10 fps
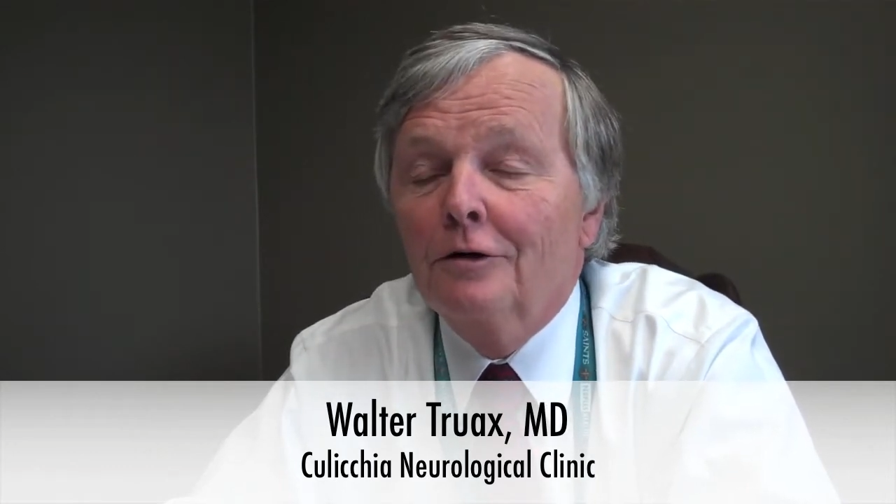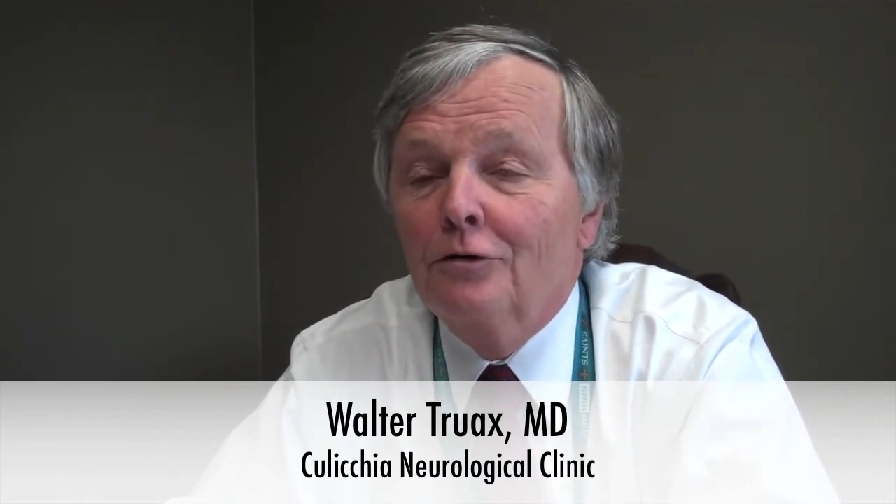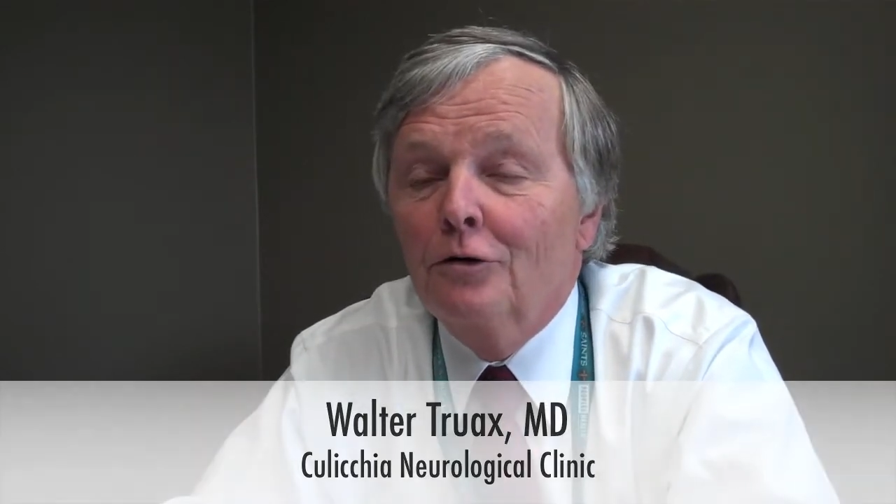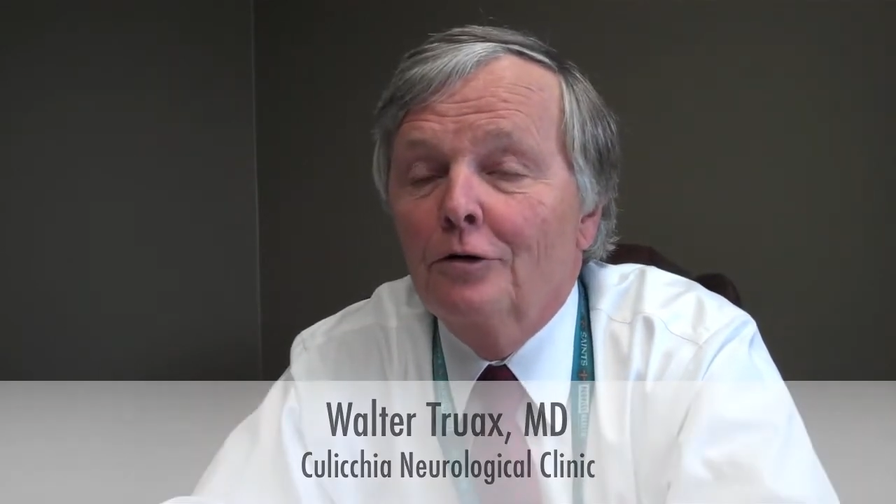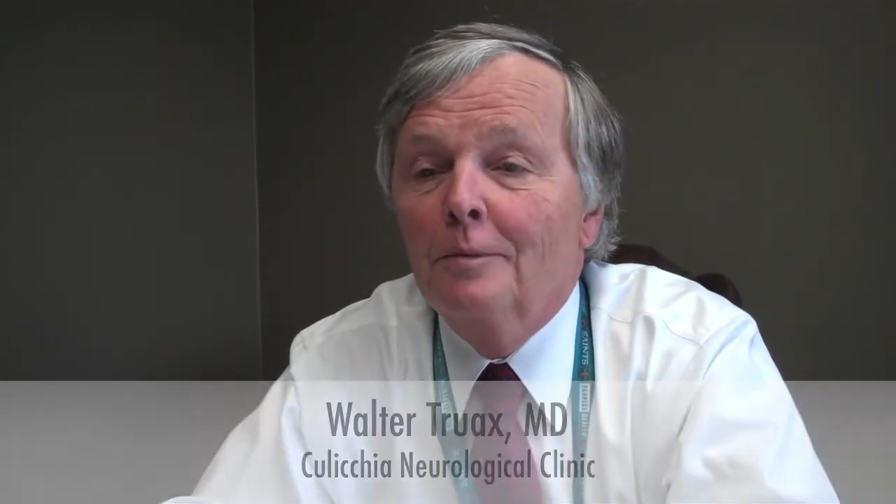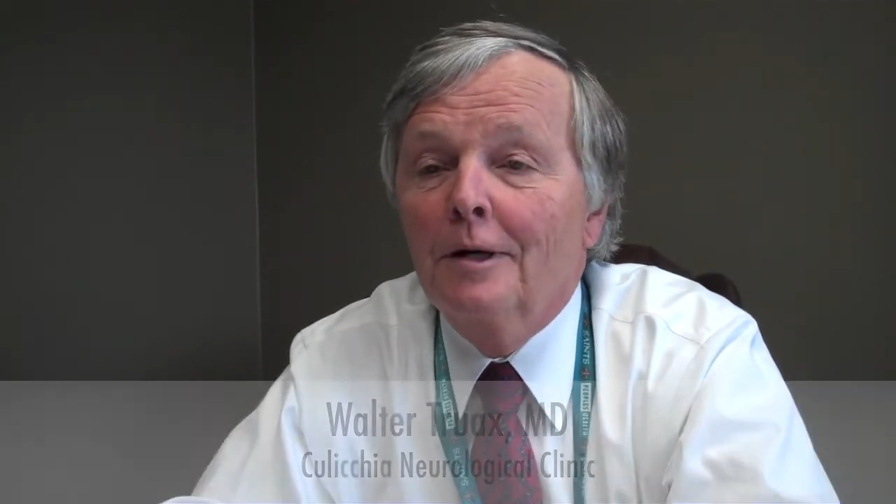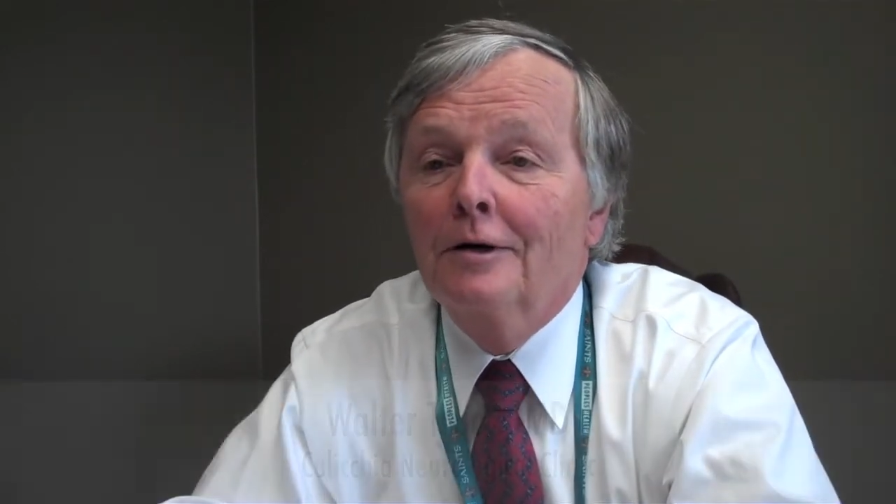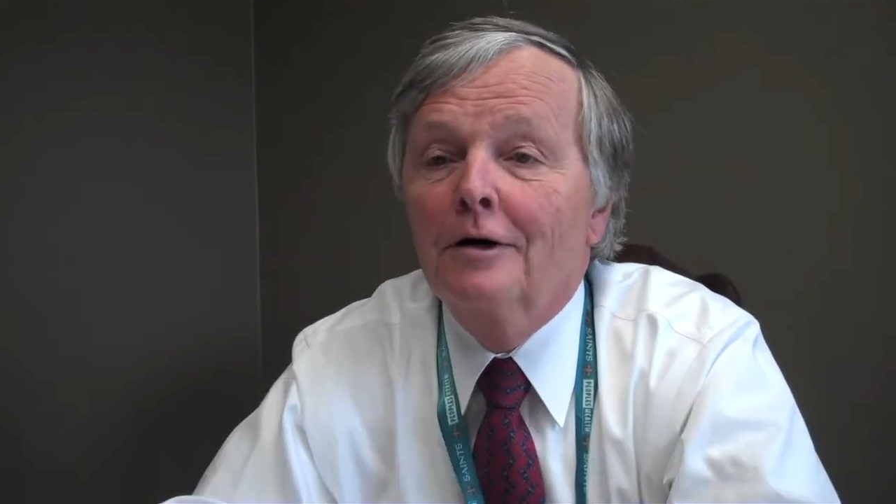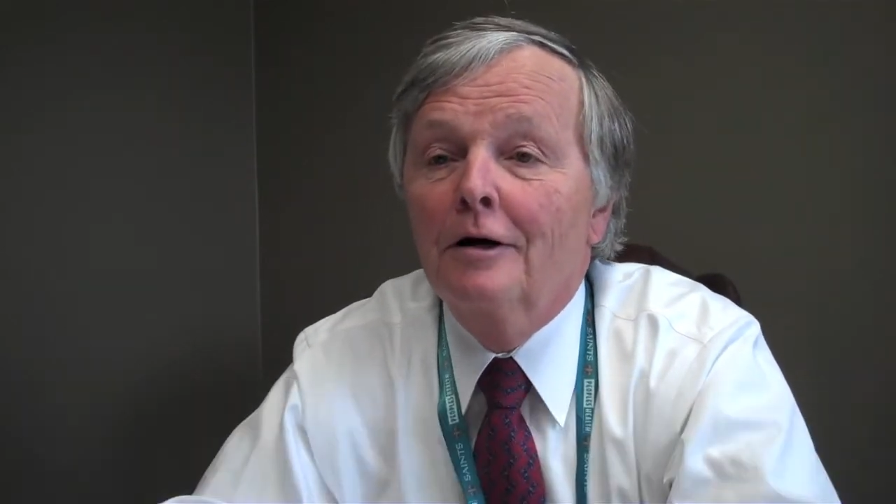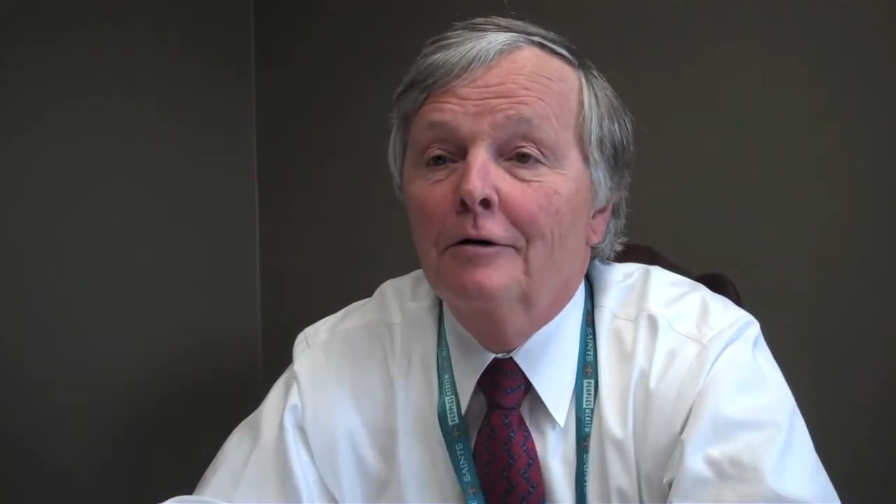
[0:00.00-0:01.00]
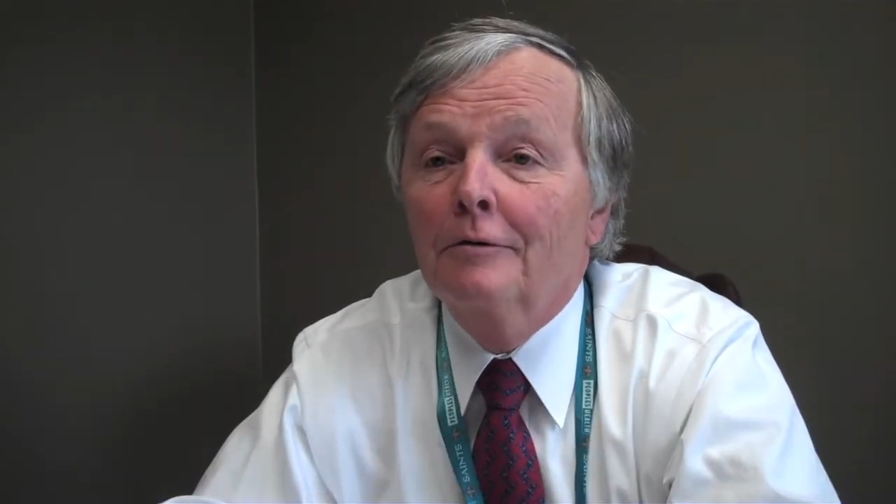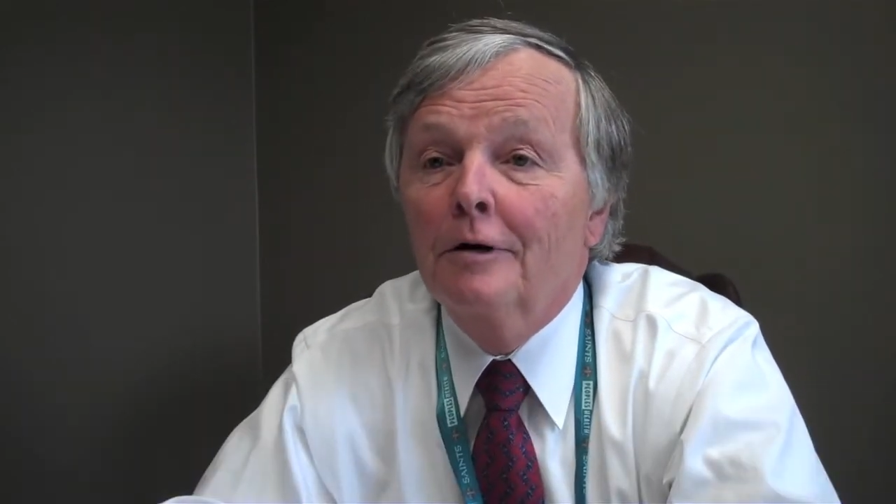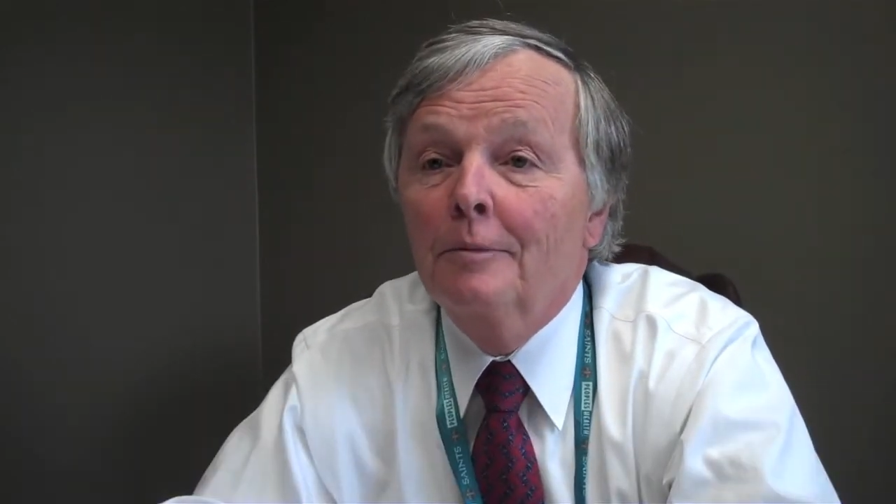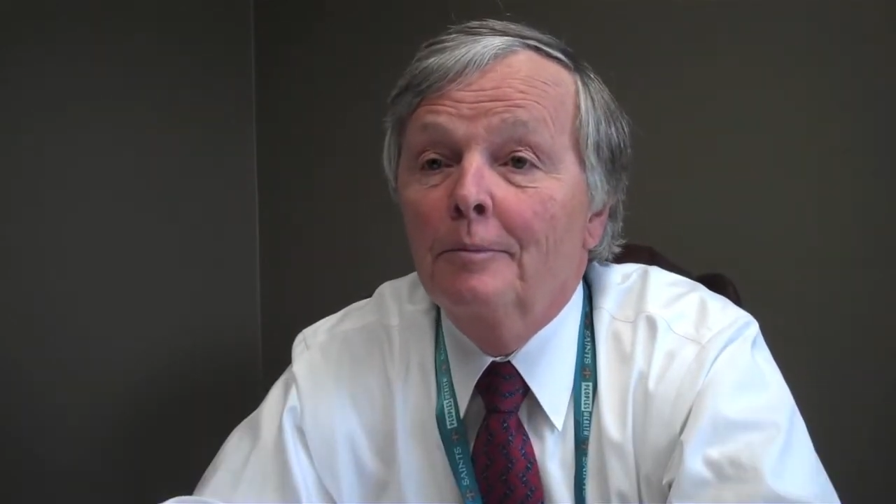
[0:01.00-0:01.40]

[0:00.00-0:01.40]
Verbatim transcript: concerned about are,